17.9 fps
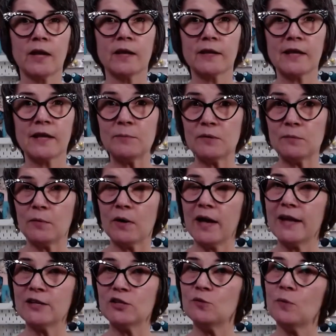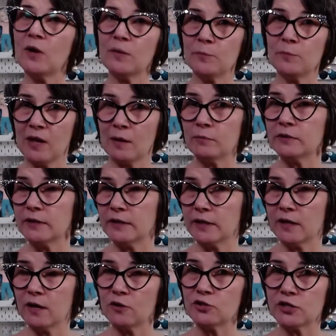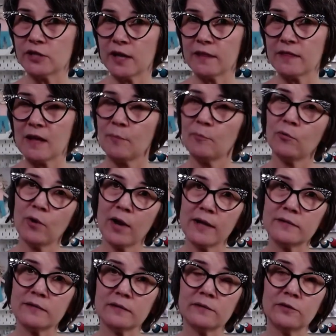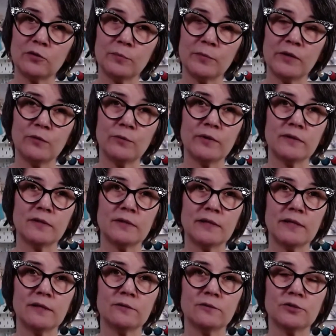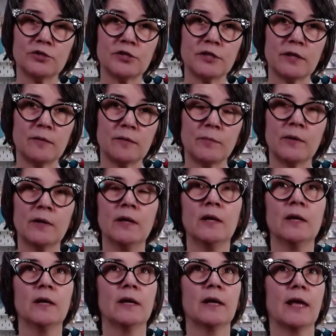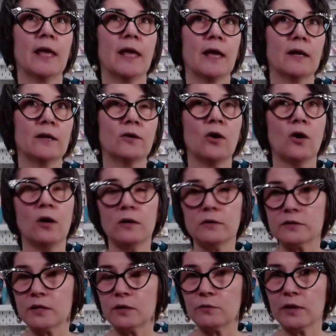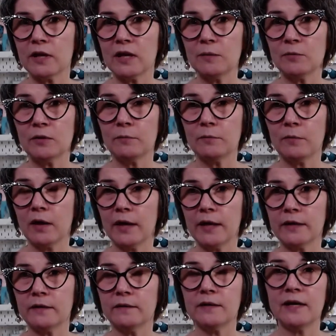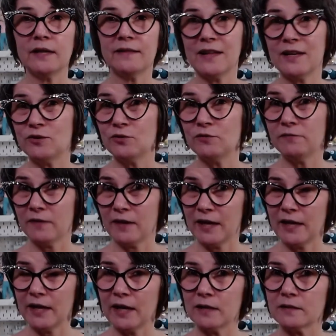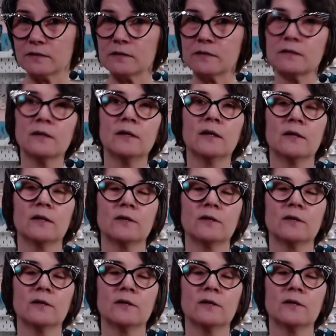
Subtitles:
Keep in mind, you might be able to negotiate that price a little bit with the dealership, and also keep in mind that they do finance.